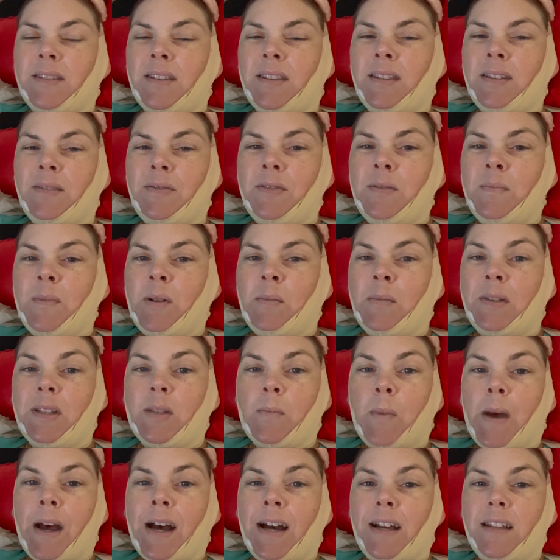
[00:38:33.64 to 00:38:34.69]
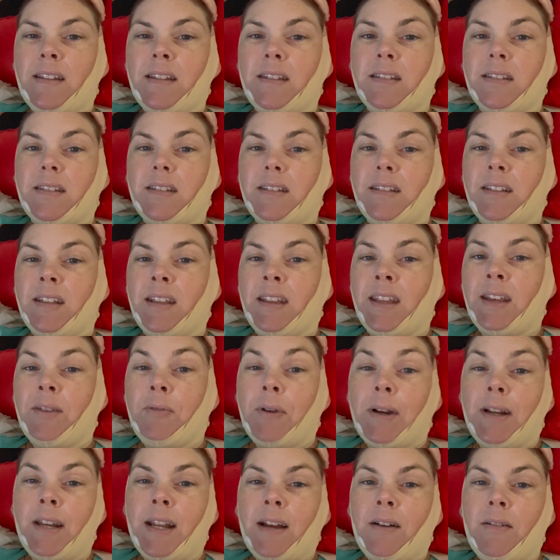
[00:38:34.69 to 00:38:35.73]
those moments pass, and like
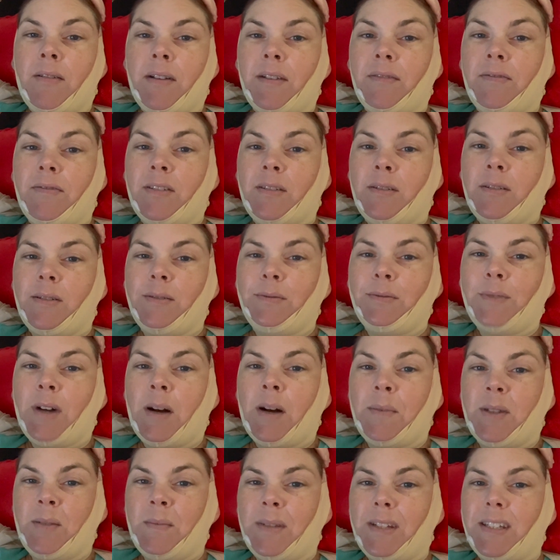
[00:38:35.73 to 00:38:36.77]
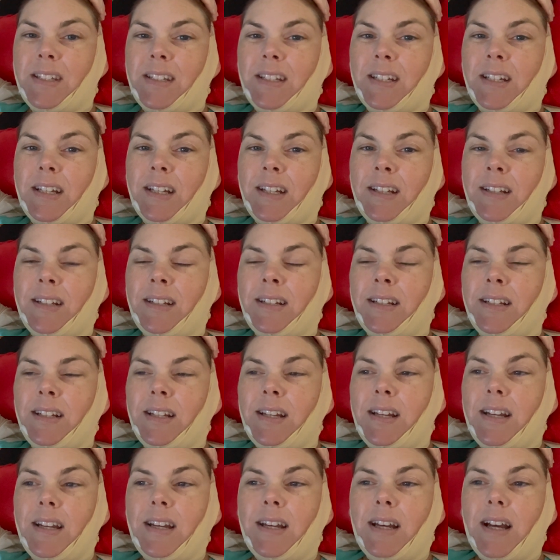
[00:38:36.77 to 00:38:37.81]
right now I feel optimistic and
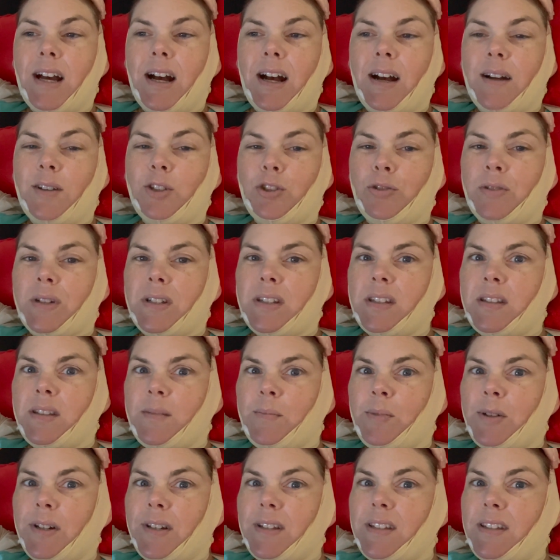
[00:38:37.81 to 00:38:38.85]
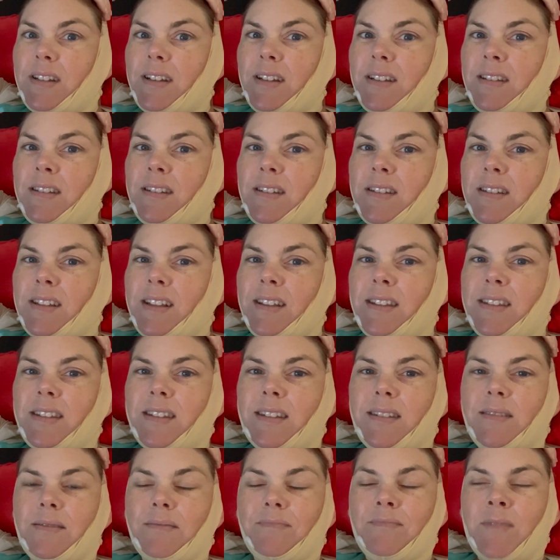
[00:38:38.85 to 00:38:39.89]
trust the process.
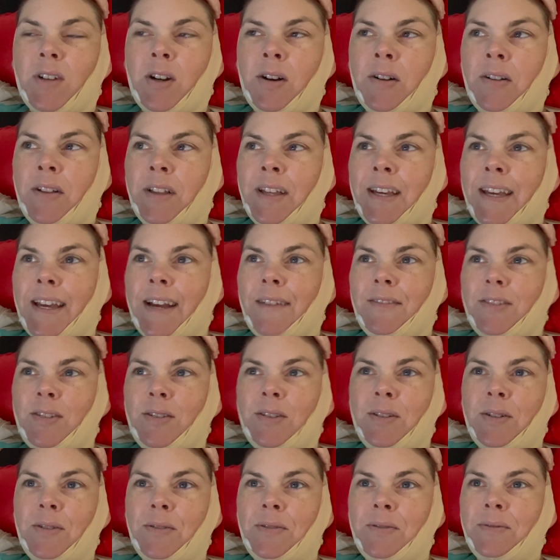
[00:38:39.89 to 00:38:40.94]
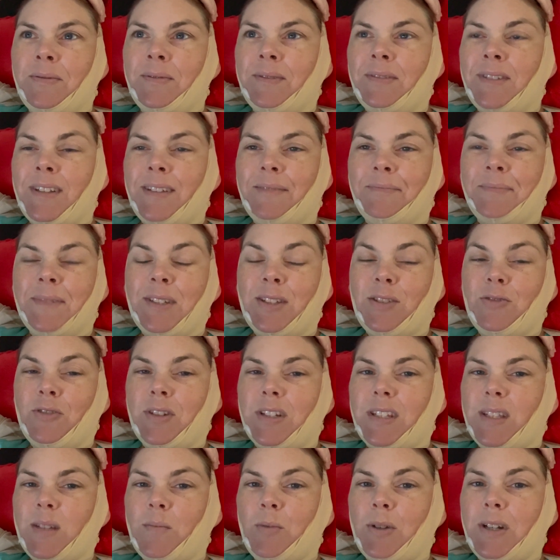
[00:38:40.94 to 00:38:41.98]
That's all I have to do. Just
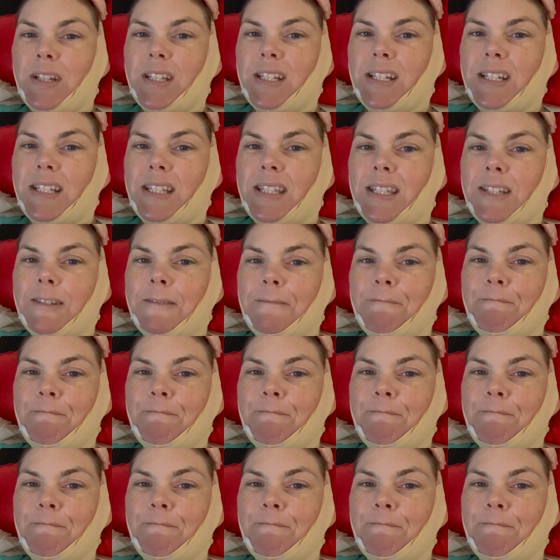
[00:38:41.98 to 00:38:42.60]
trust the process.